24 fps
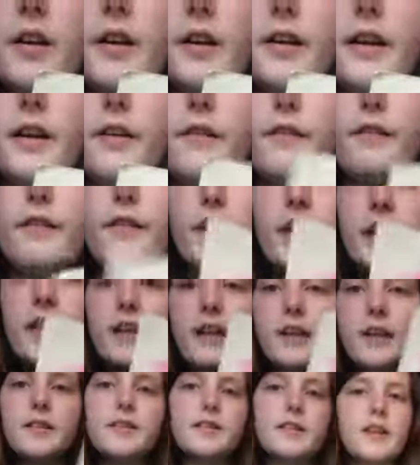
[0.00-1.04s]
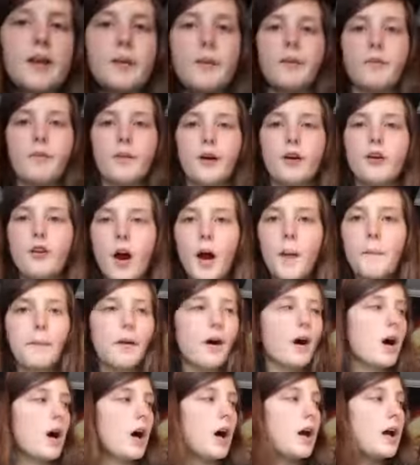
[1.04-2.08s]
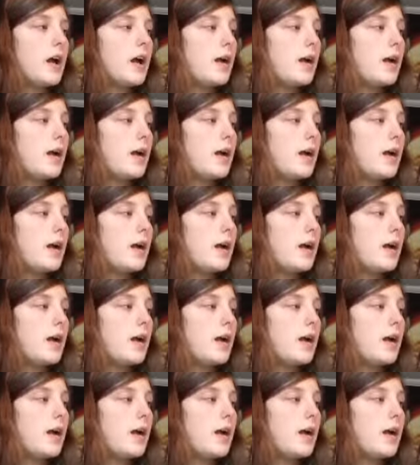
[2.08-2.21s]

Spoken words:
Now Frida is the name of my grandma,